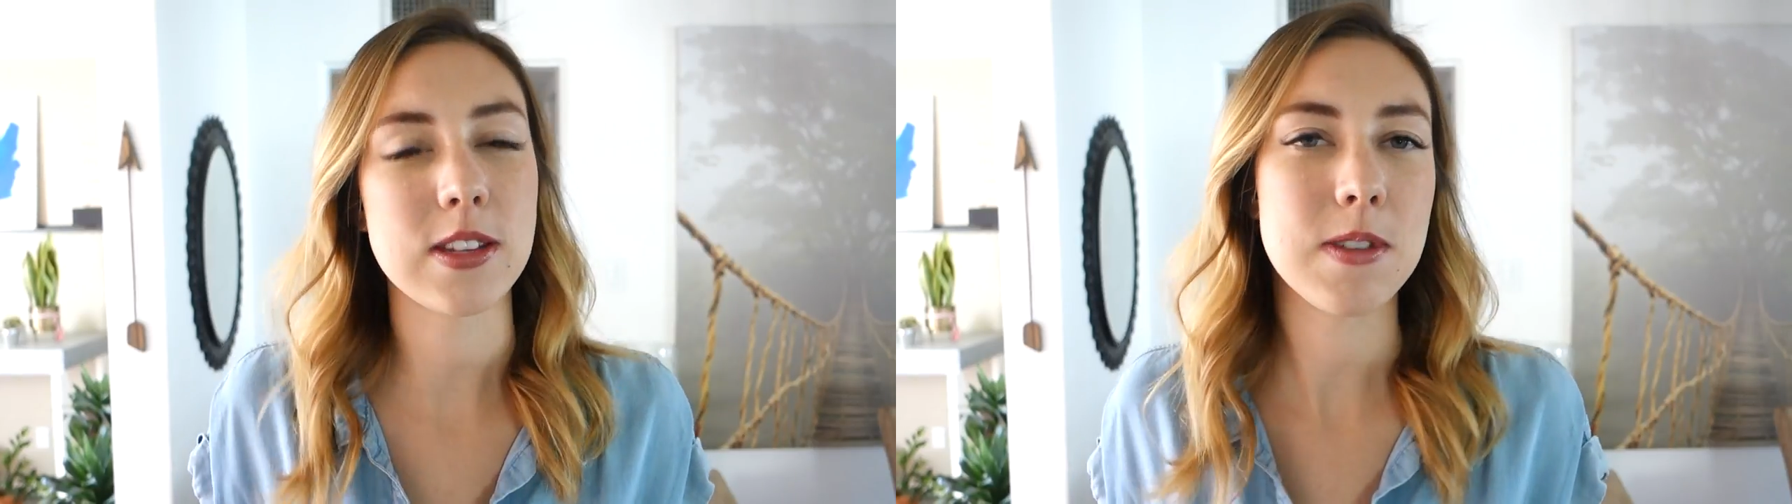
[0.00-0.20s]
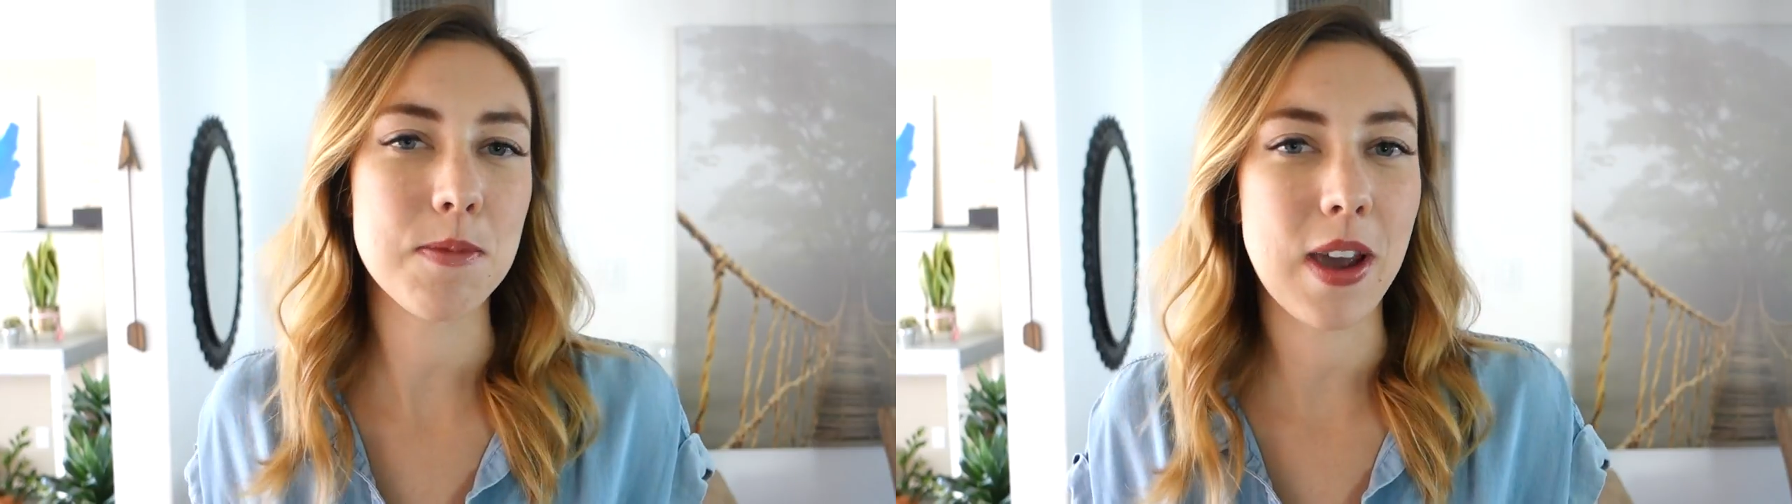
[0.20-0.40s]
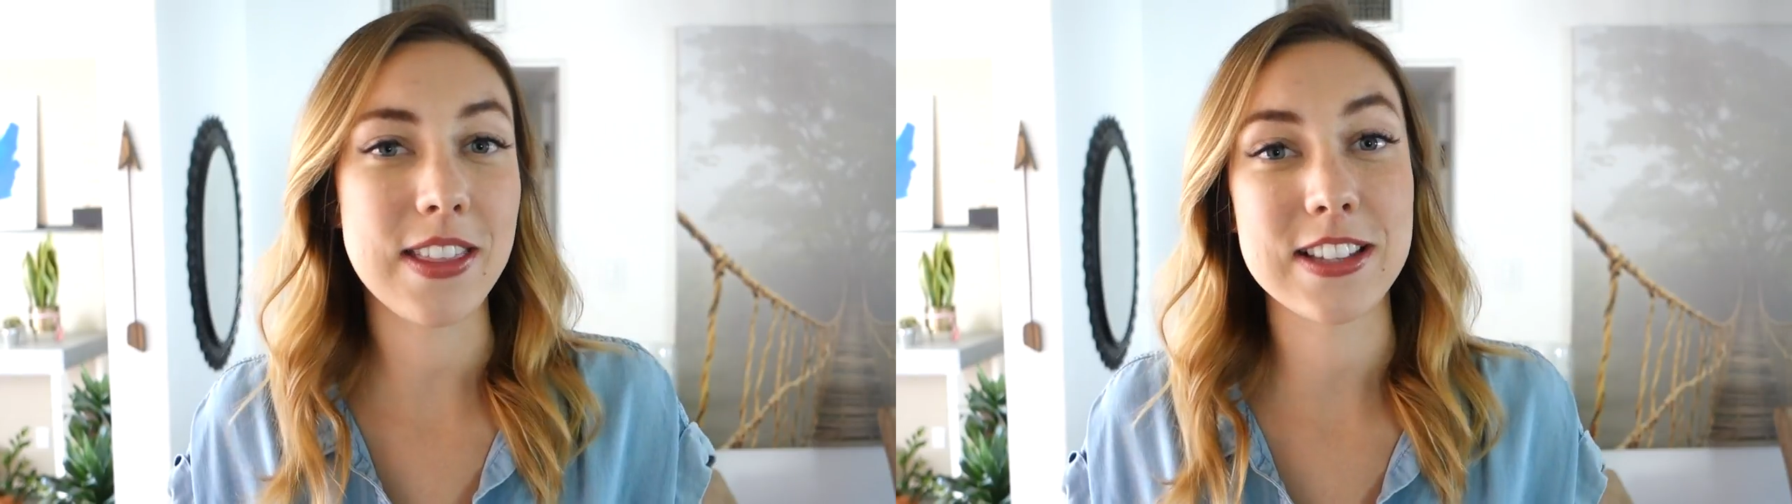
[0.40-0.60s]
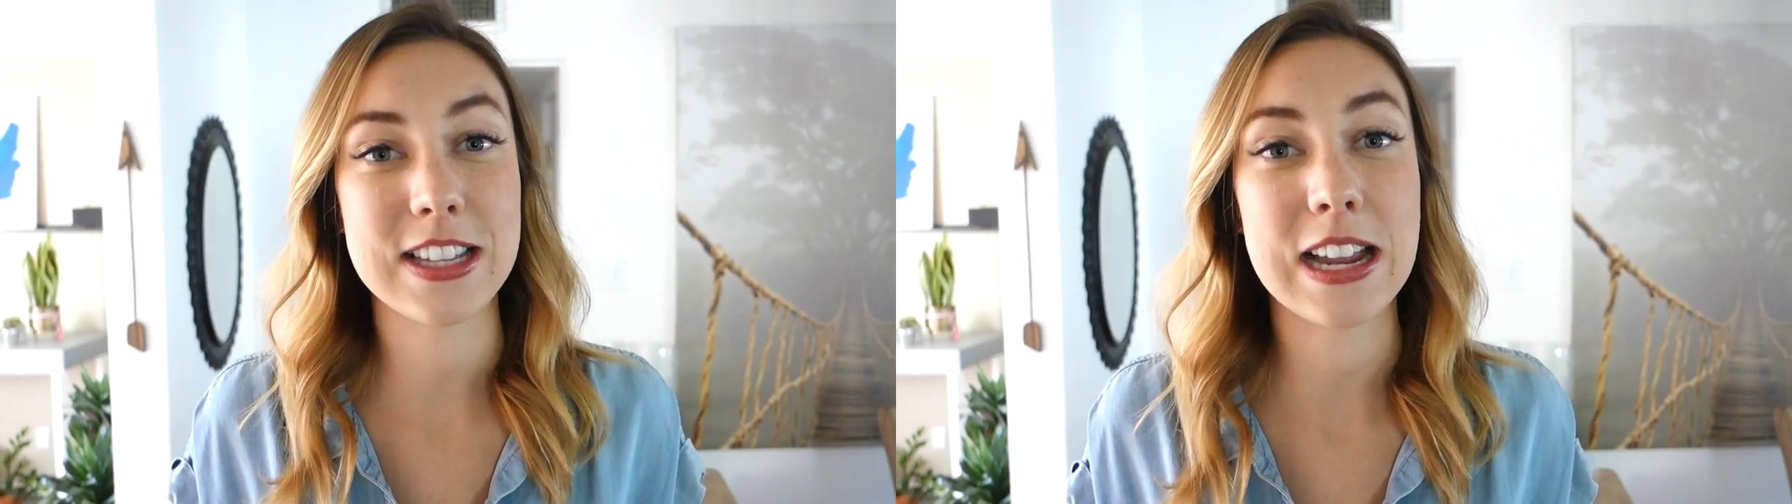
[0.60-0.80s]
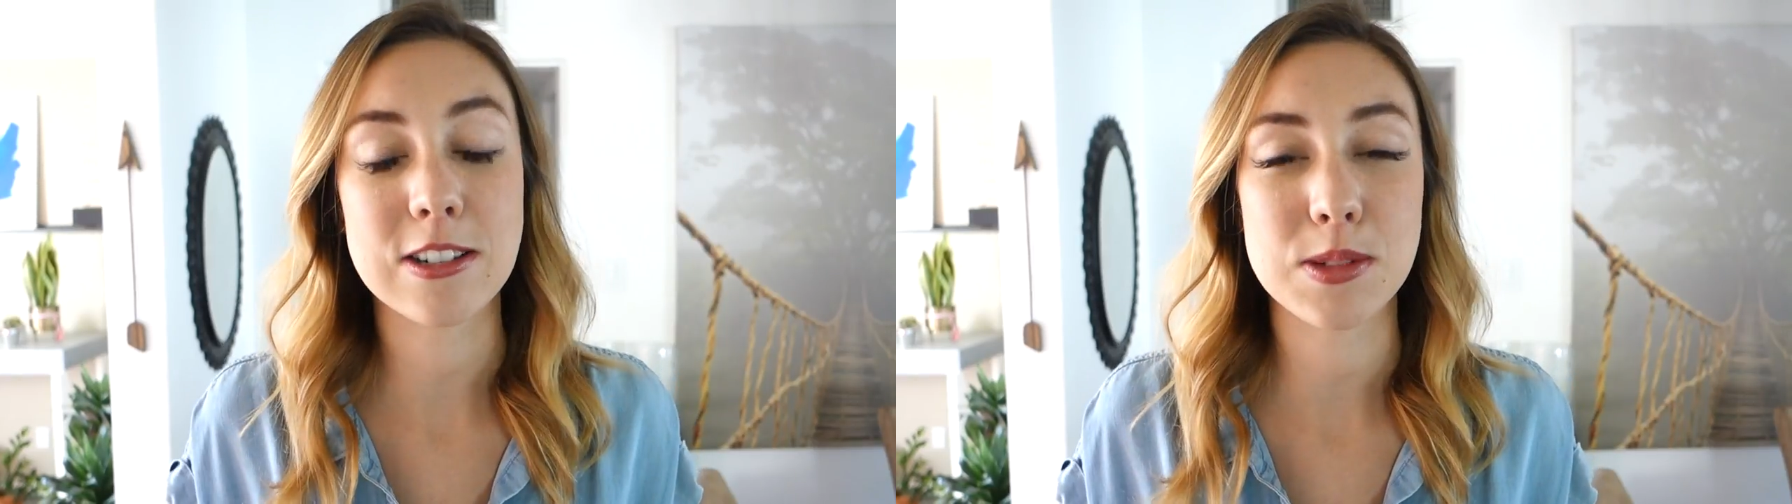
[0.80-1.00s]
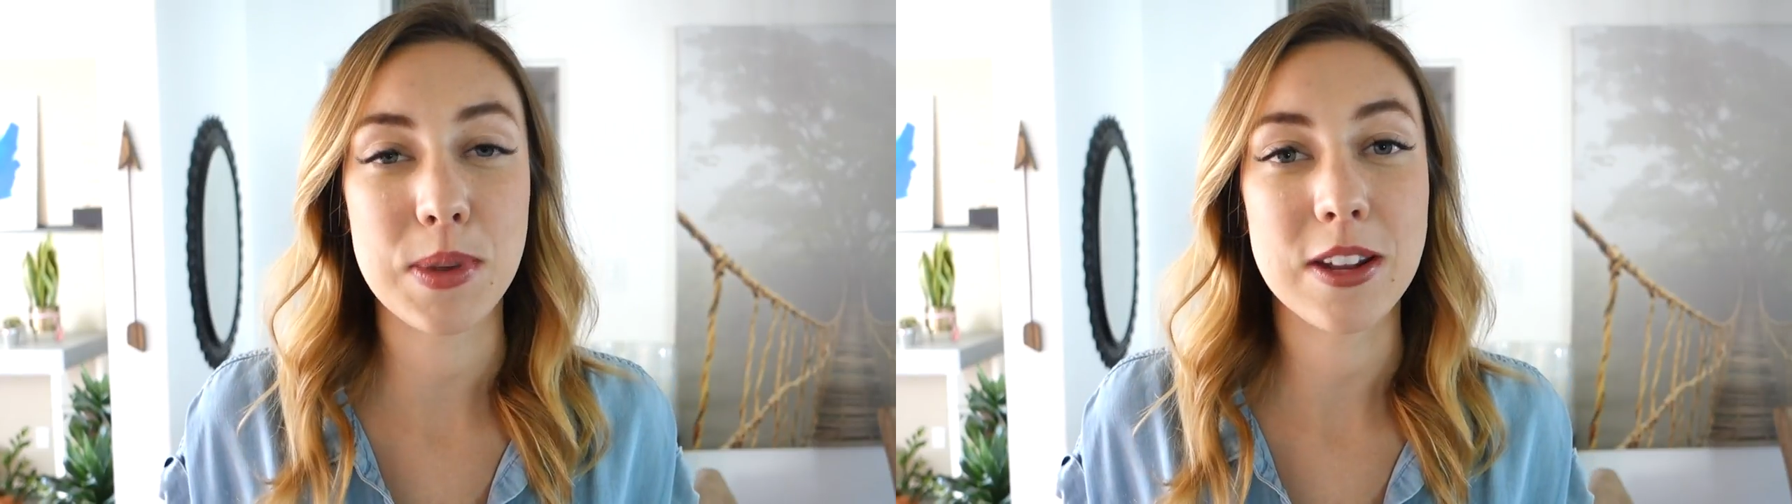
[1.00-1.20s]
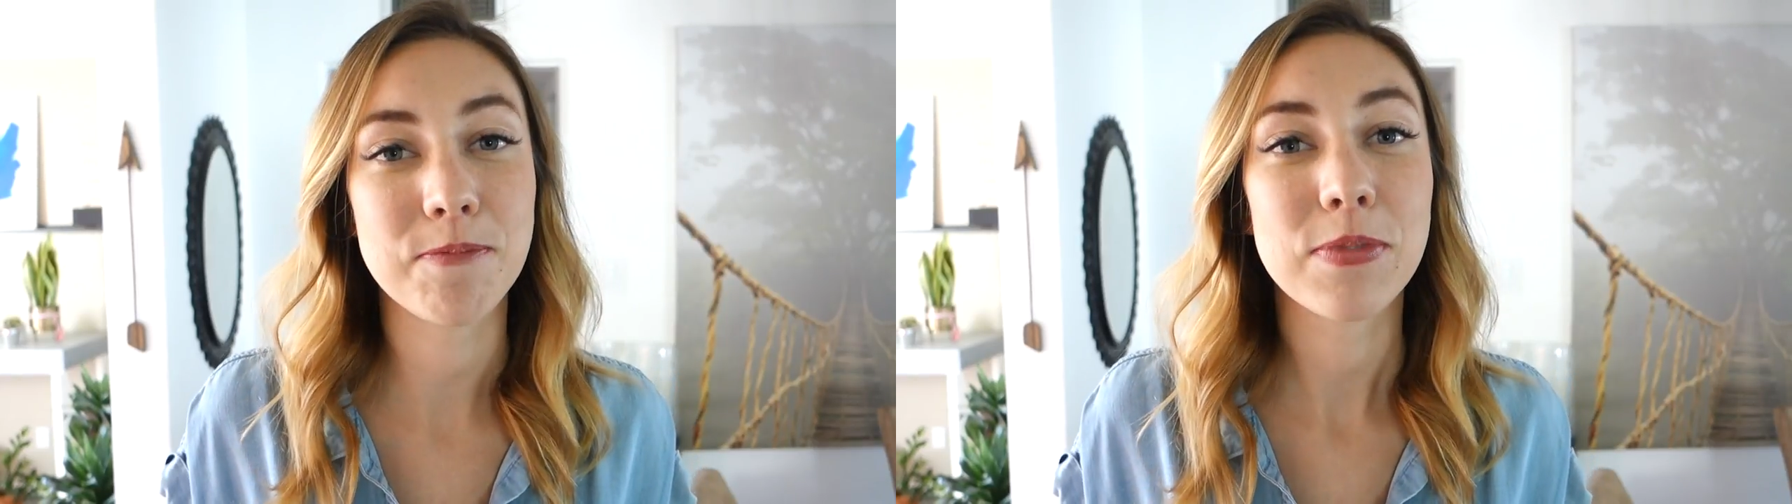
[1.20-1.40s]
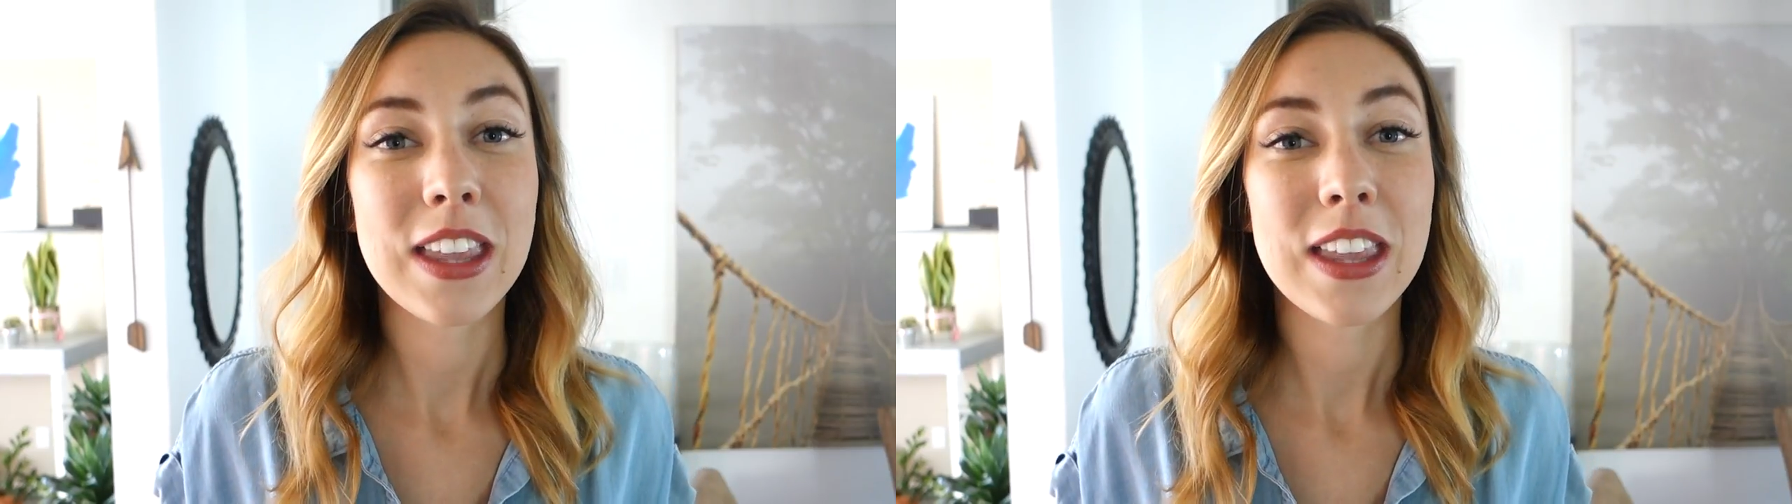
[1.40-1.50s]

to me by this announcement.